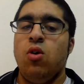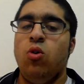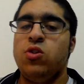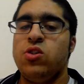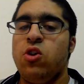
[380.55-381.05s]

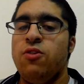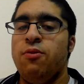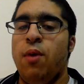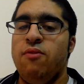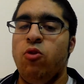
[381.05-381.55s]
Also, sorry for
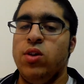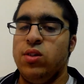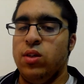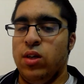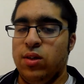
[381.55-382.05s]
my
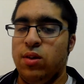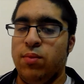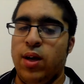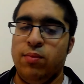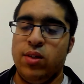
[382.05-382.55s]
voice
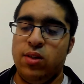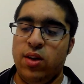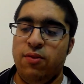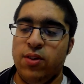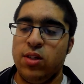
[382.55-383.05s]
sometimes
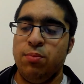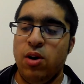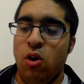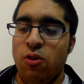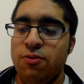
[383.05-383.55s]
if it's a
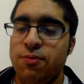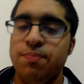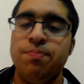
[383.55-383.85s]
bit off.